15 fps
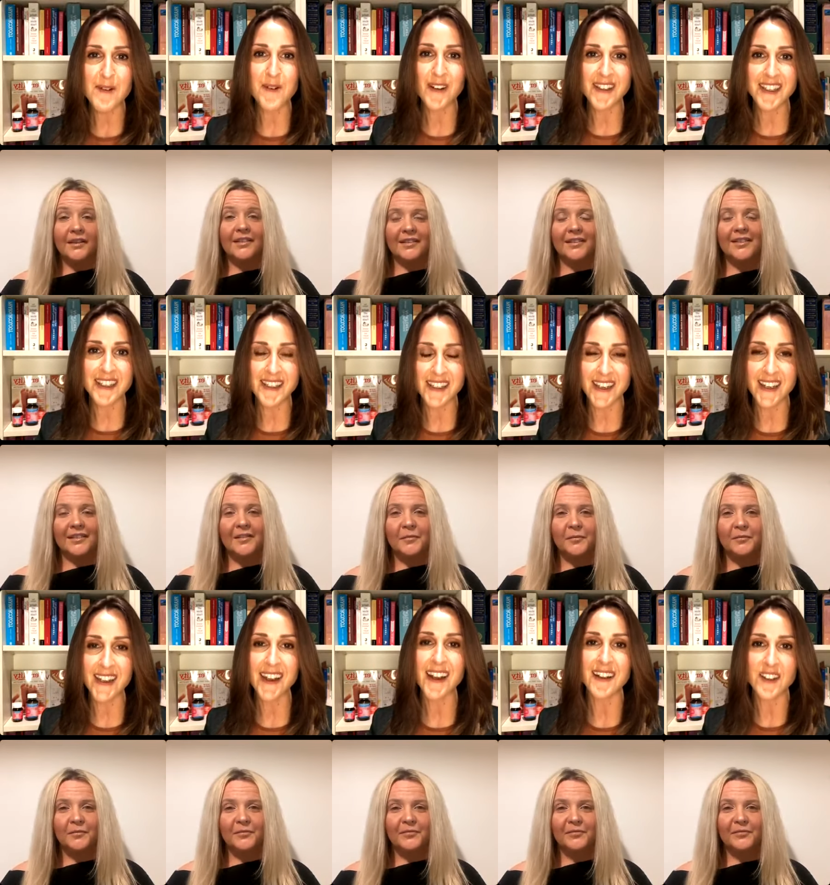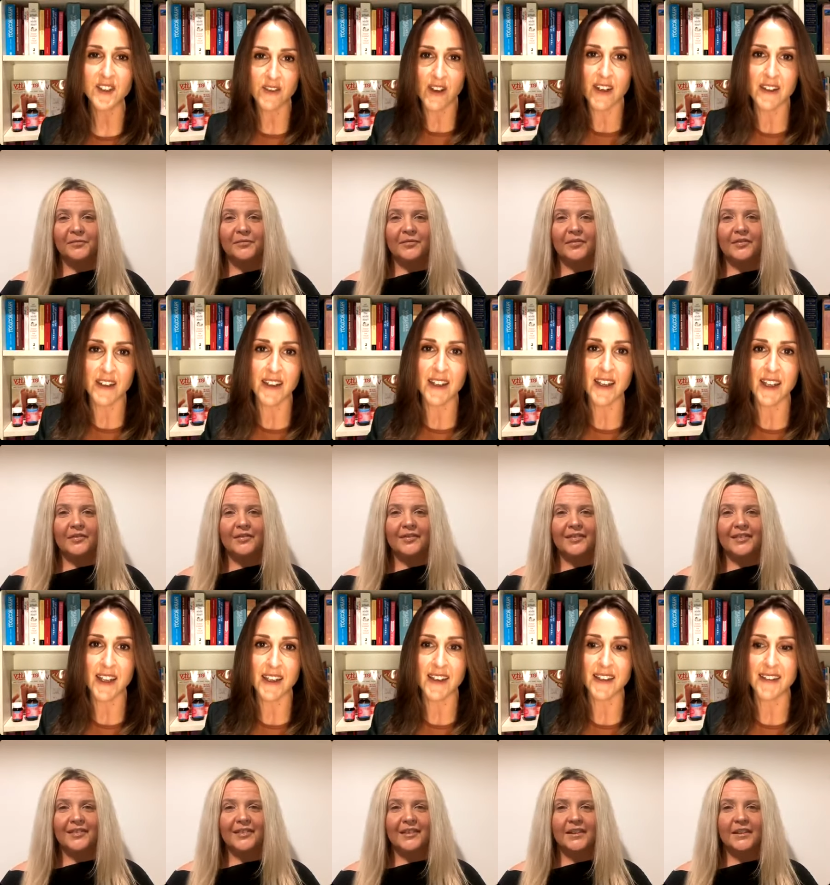Speaker 1: who are listening and struggling
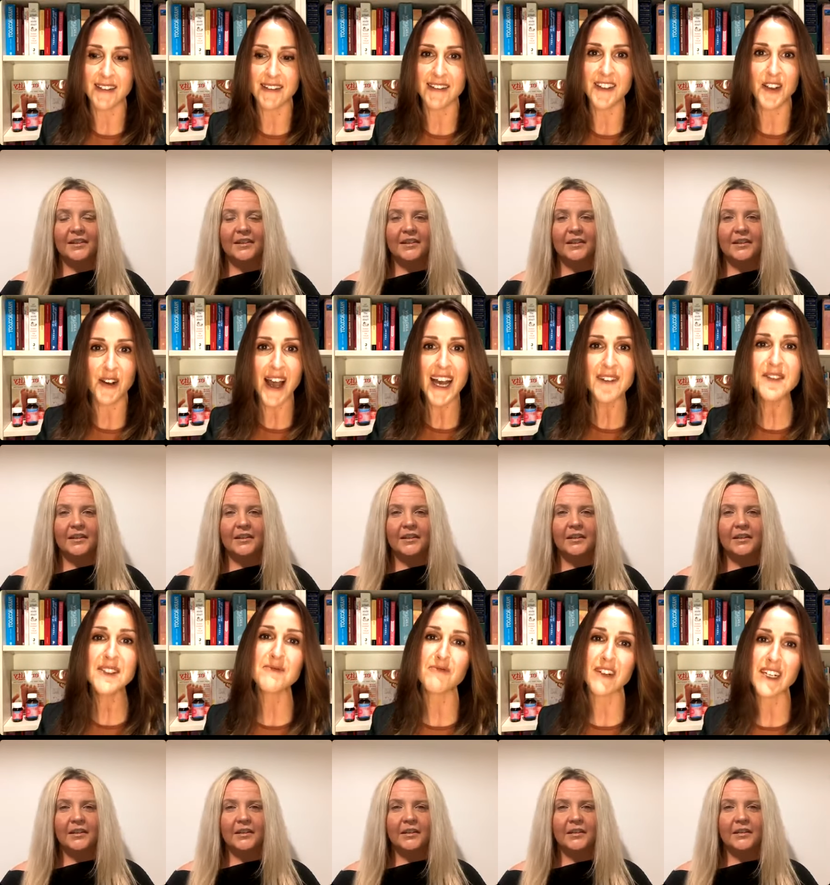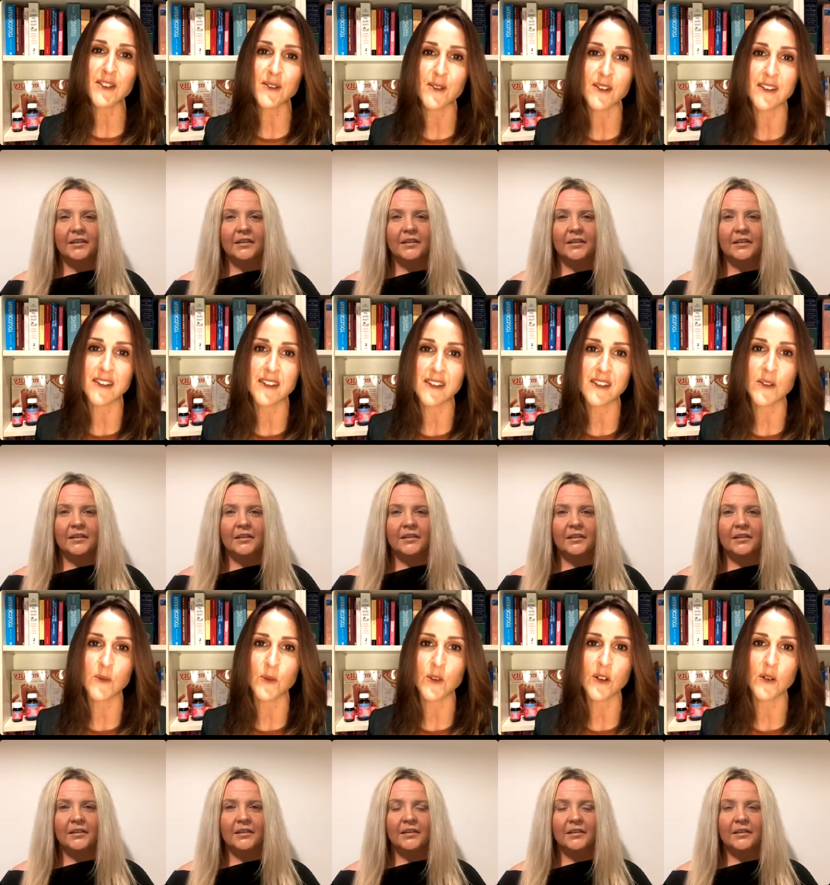can, you know, have some resources to
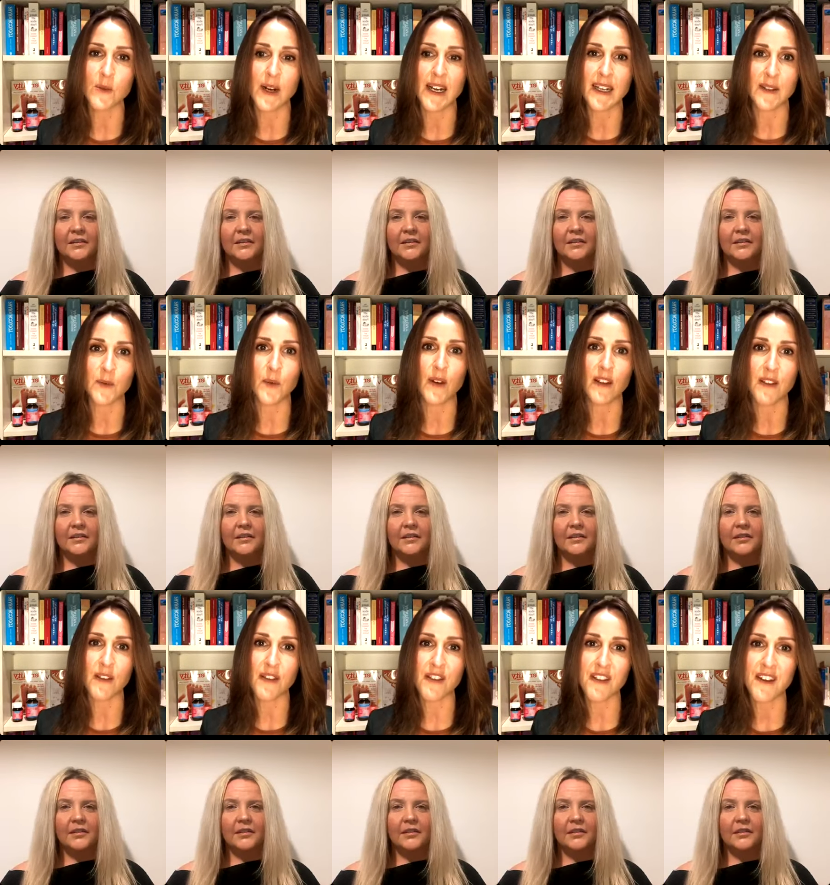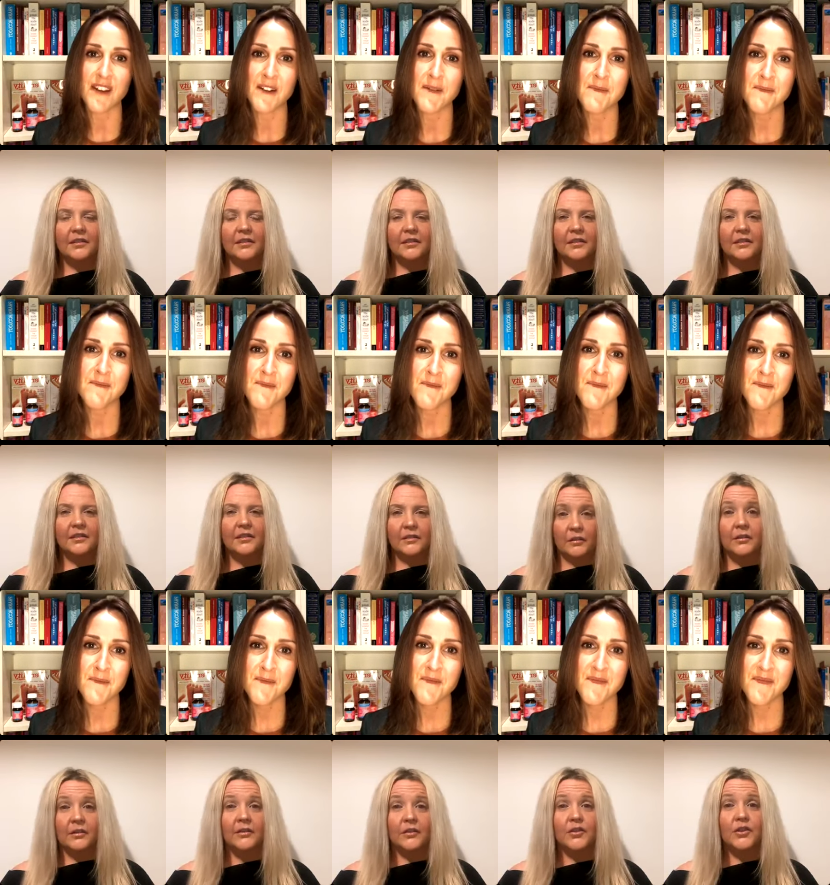walk away with.
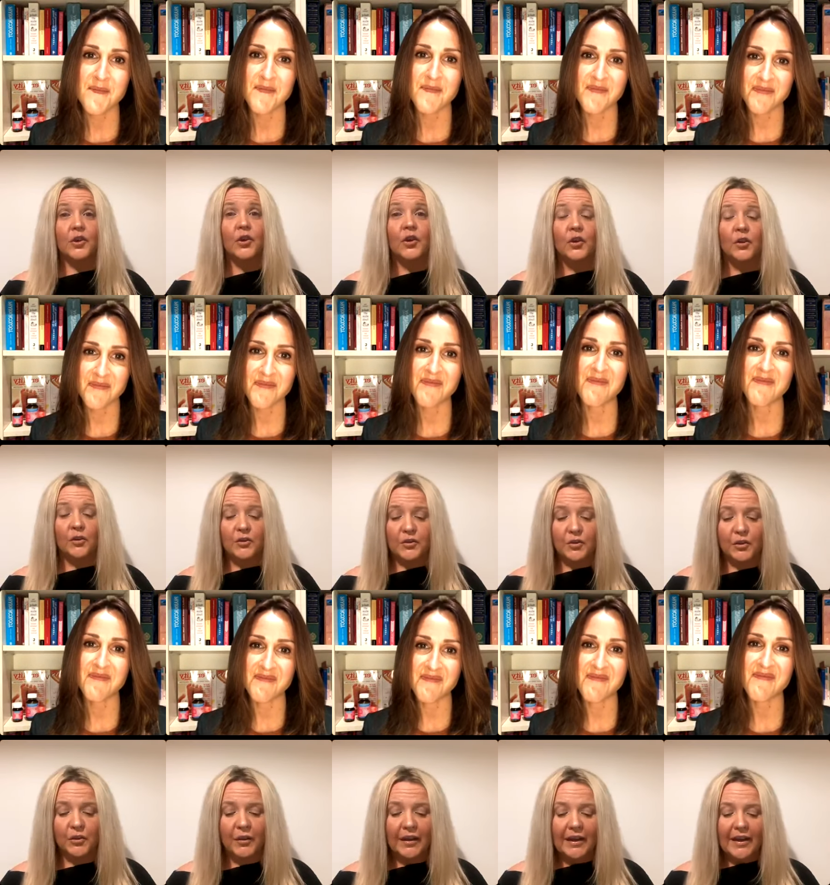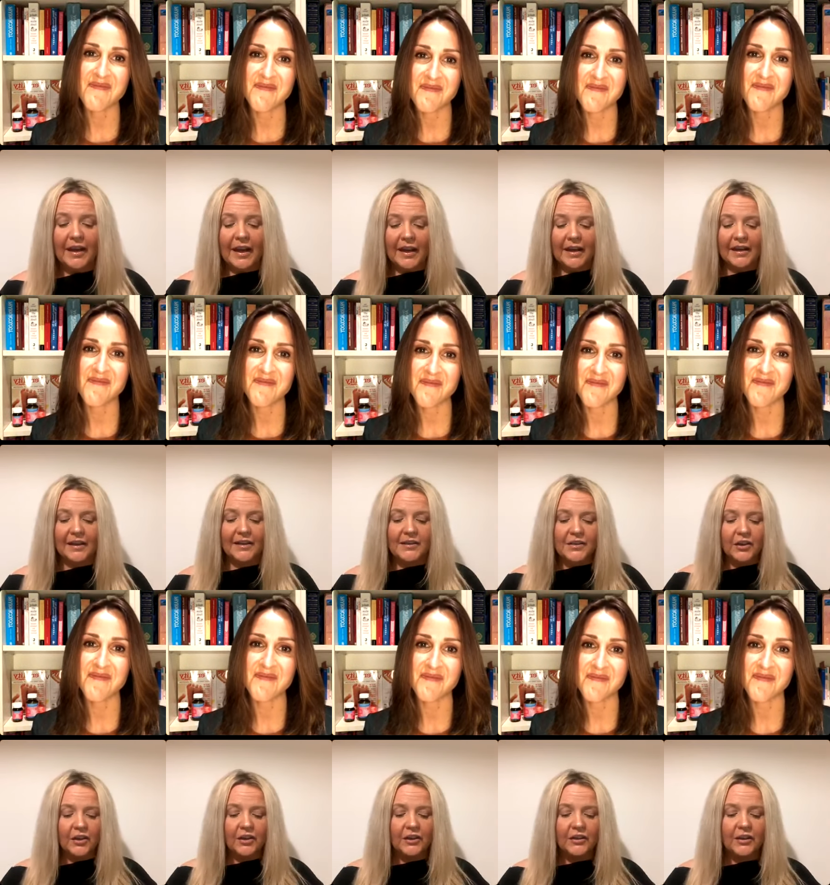
Speaker 2: Sure, sure. Uh, so
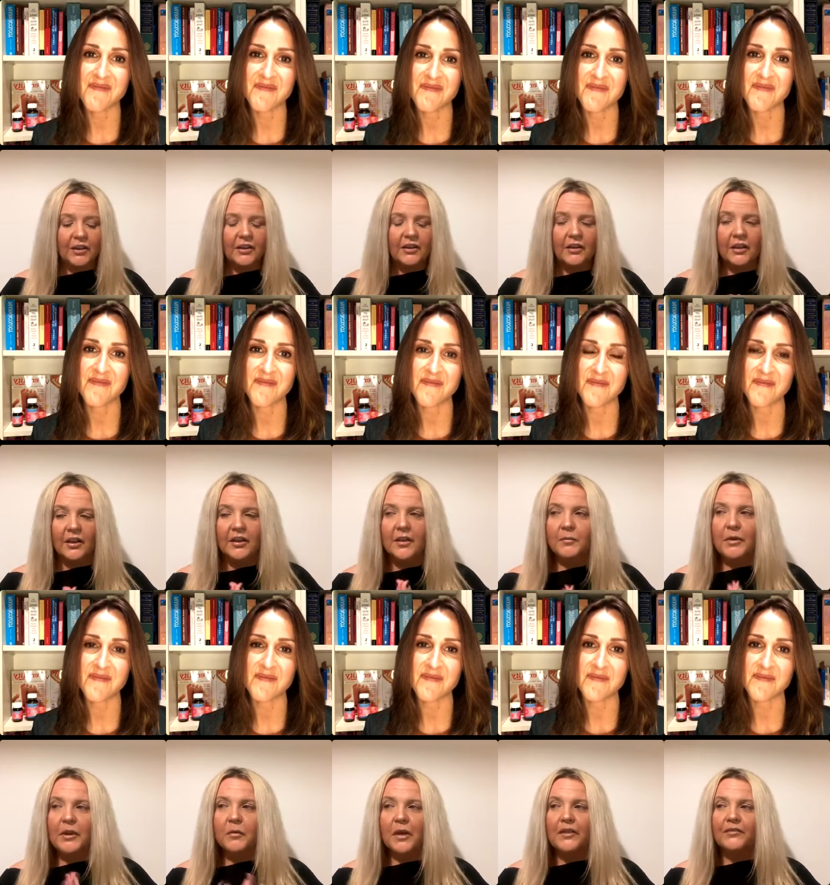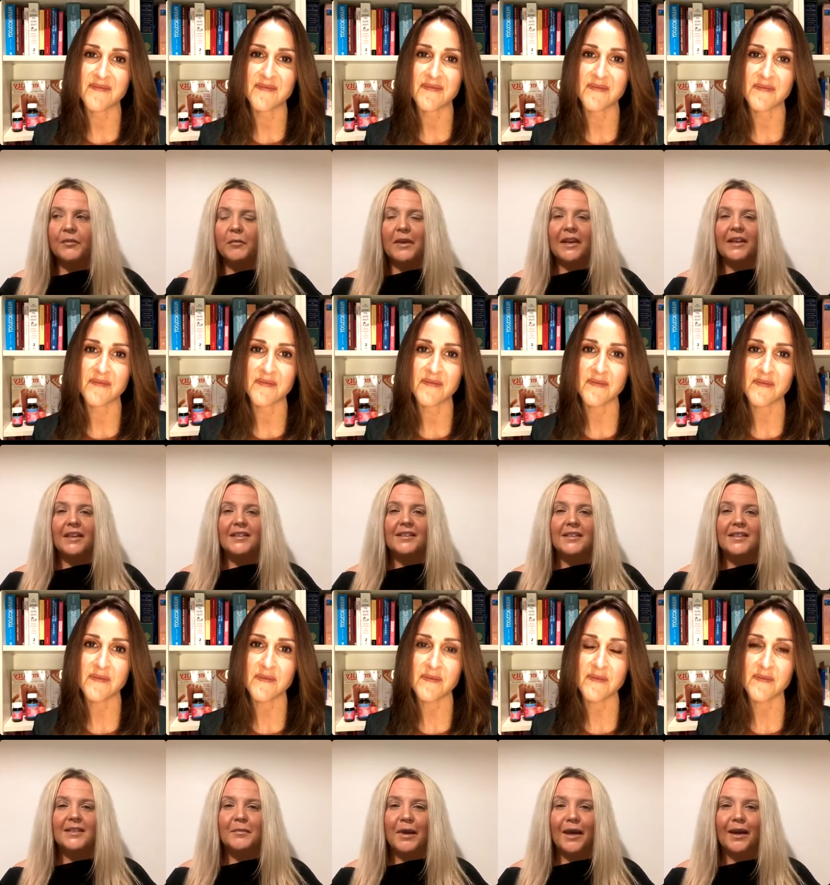the the big one for me is
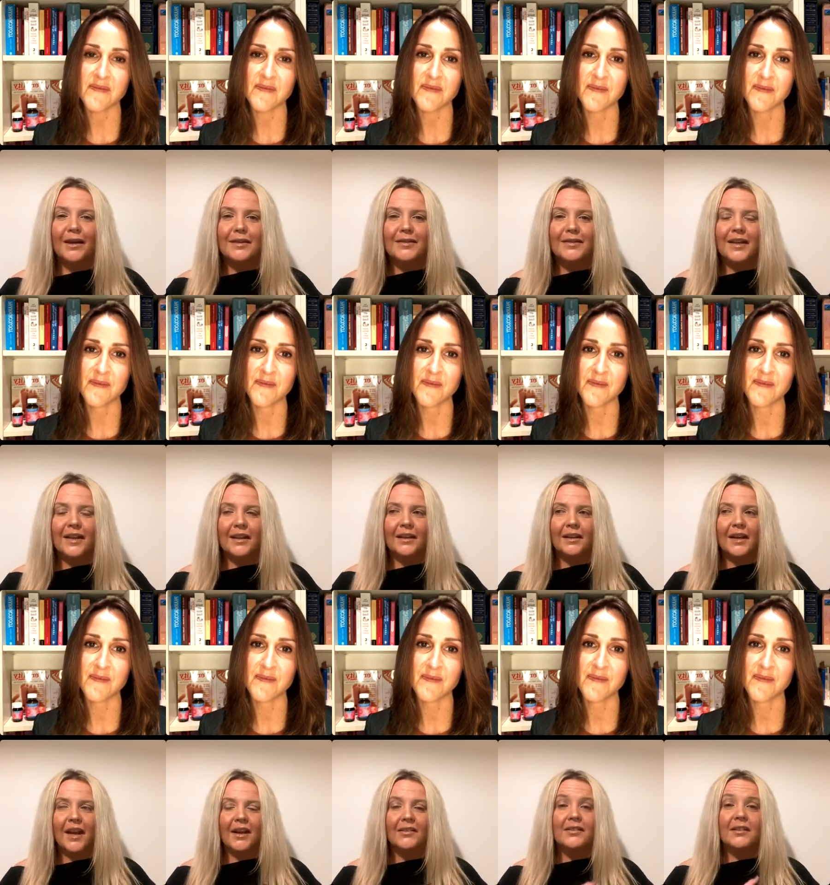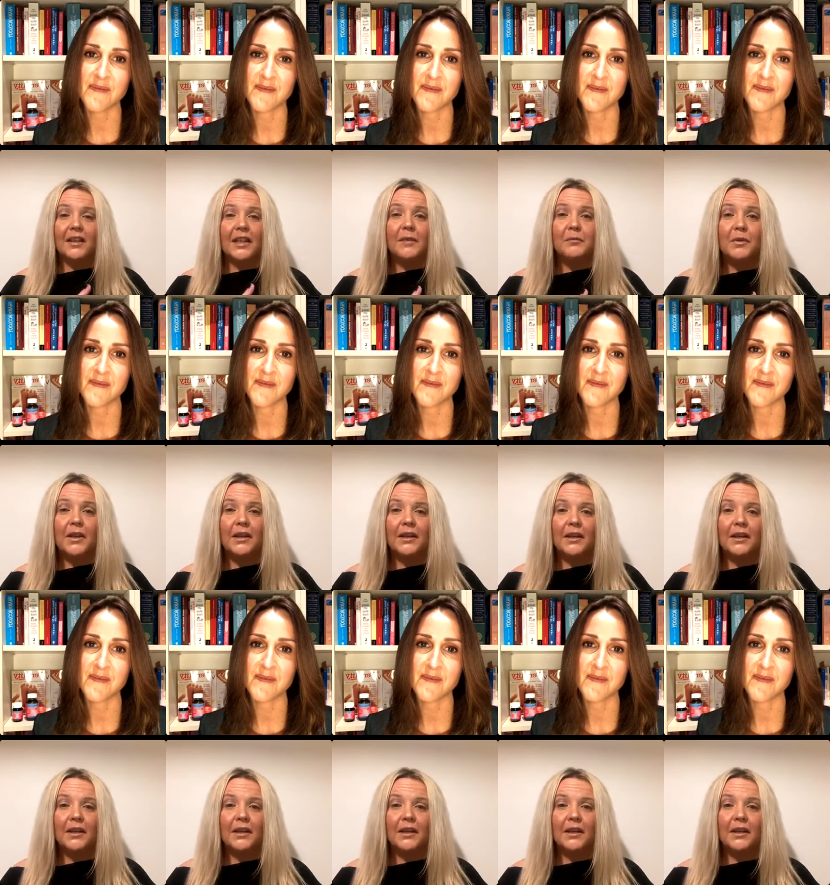is about understanding how sleep can